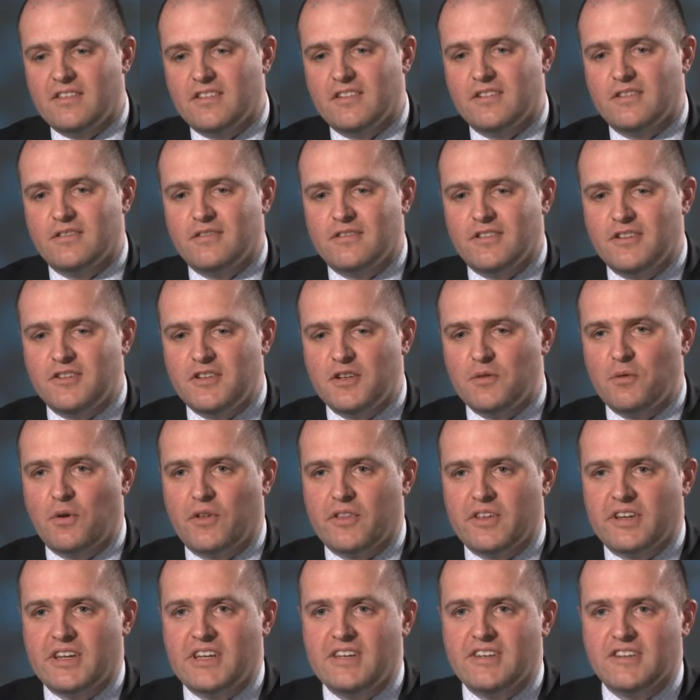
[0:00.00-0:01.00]
they do
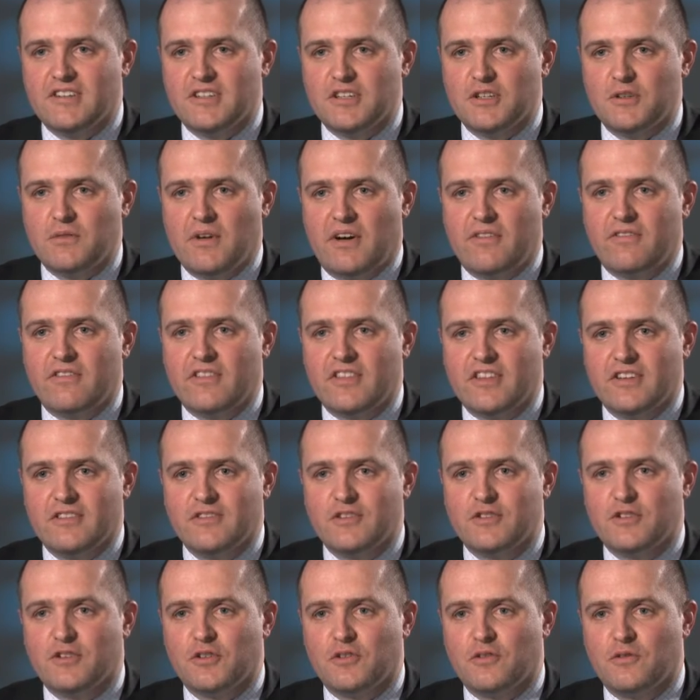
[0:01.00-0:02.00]
what they need to do,
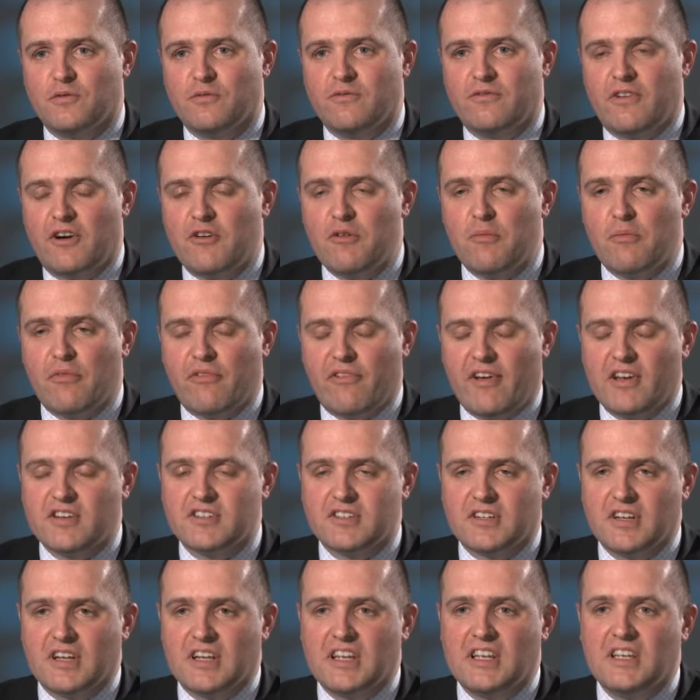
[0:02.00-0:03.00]
everything's done very
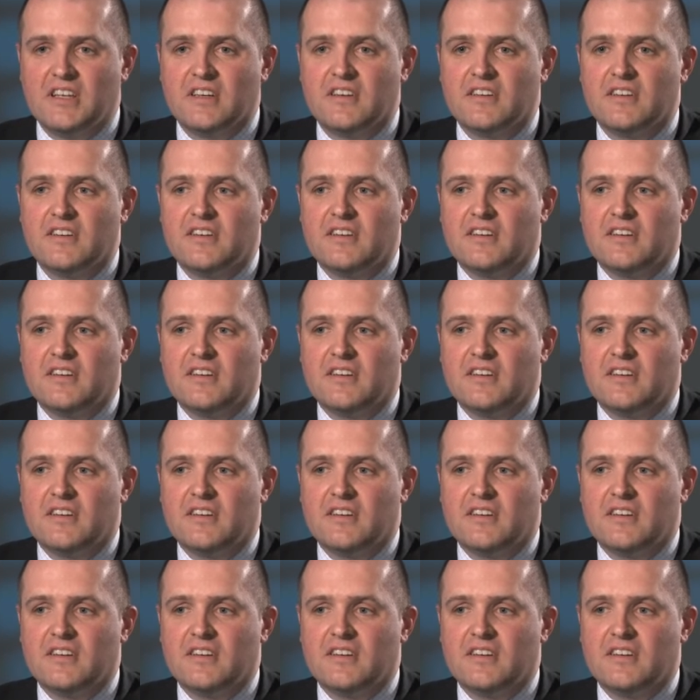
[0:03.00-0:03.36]
professionally.